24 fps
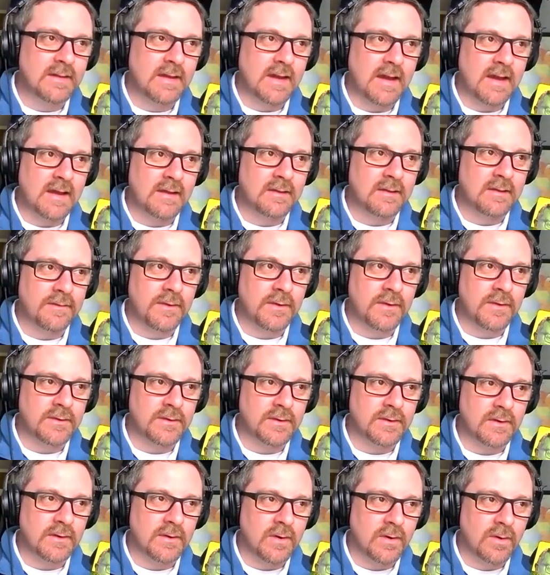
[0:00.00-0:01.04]
that the
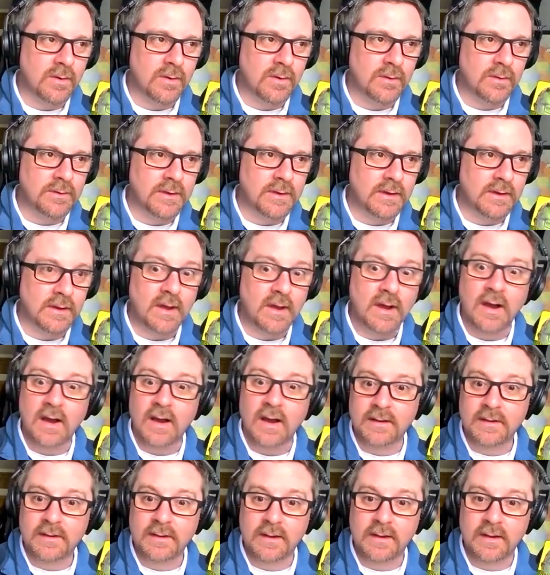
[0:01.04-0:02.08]
future holds a
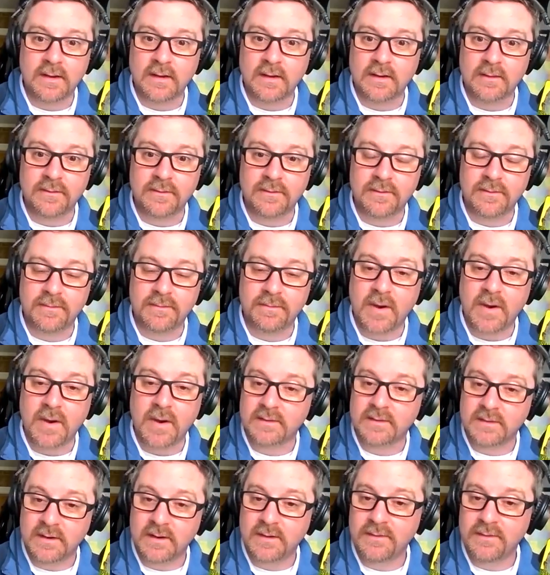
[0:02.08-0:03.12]
lot of
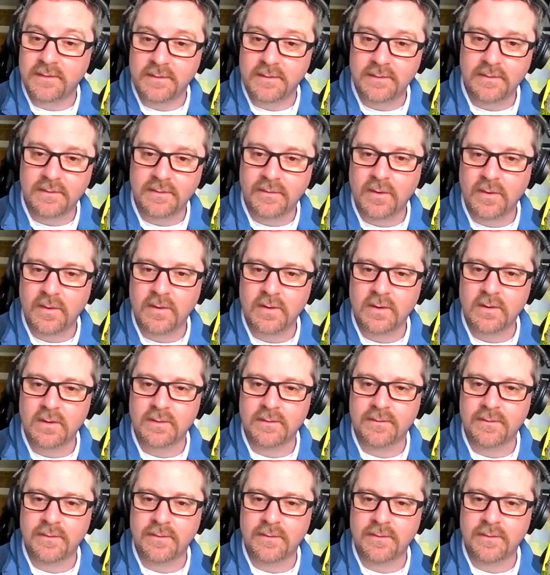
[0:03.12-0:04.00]
positive for